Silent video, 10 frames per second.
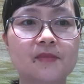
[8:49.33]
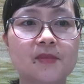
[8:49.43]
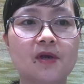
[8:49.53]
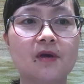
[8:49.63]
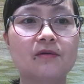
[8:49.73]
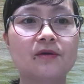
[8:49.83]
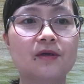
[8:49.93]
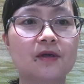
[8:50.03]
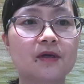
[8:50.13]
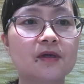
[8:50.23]

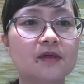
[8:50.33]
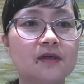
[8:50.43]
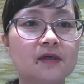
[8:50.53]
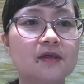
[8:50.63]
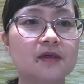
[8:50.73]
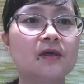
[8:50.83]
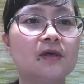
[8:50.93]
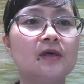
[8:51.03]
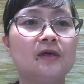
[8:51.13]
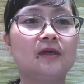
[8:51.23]
Okay.
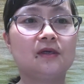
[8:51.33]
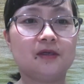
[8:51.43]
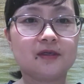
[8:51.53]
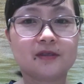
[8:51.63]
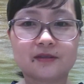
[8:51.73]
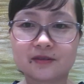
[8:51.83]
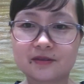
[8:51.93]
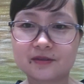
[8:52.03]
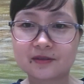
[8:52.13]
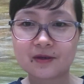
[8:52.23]

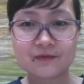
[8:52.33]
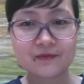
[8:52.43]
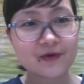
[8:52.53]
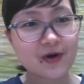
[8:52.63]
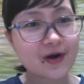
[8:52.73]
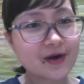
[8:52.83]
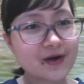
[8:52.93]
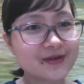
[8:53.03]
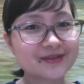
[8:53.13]
So far,